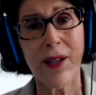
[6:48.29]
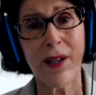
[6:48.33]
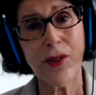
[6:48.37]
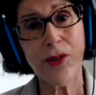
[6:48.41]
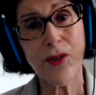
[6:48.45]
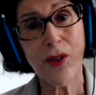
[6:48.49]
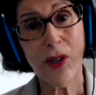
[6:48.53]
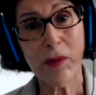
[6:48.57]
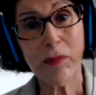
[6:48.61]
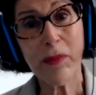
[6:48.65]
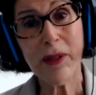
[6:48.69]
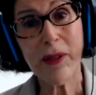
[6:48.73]

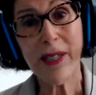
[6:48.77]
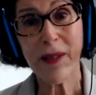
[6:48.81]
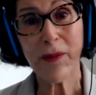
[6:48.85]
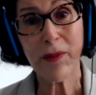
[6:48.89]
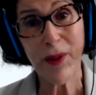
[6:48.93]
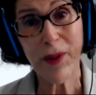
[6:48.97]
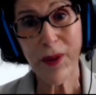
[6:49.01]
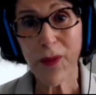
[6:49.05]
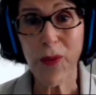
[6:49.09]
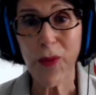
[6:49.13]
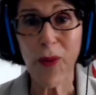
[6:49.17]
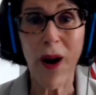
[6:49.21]
Normally
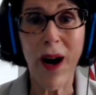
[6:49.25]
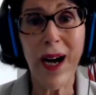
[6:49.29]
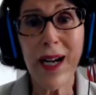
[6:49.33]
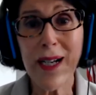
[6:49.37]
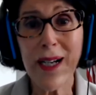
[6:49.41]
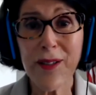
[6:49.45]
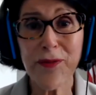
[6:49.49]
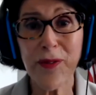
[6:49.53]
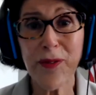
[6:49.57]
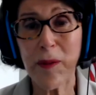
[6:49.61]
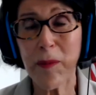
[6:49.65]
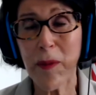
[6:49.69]
we
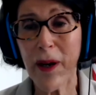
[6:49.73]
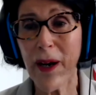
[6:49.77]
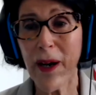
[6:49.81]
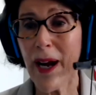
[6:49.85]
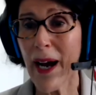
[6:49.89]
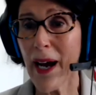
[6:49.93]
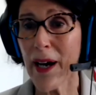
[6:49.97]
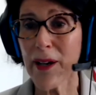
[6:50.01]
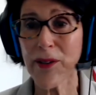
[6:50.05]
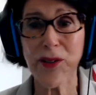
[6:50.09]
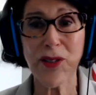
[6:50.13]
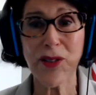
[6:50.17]
walk from our
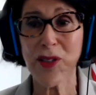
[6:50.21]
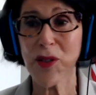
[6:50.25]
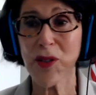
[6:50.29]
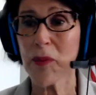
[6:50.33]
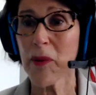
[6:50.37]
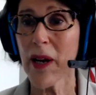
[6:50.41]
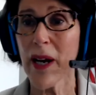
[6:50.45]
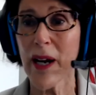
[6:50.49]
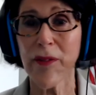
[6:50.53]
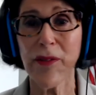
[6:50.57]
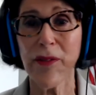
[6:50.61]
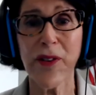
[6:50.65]
house to
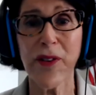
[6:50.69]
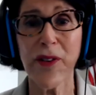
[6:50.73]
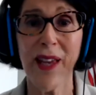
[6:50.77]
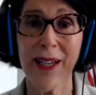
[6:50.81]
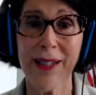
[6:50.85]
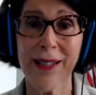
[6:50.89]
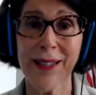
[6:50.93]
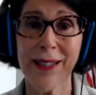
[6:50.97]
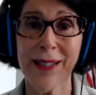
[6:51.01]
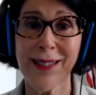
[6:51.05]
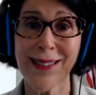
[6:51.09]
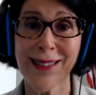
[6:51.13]
wherever
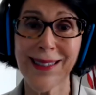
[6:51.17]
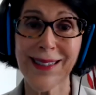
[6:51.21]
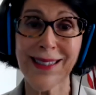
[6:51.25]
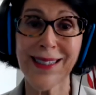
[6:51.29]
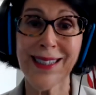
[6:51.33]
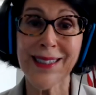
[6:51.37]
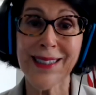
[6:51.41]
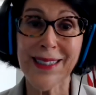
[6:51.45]
that is.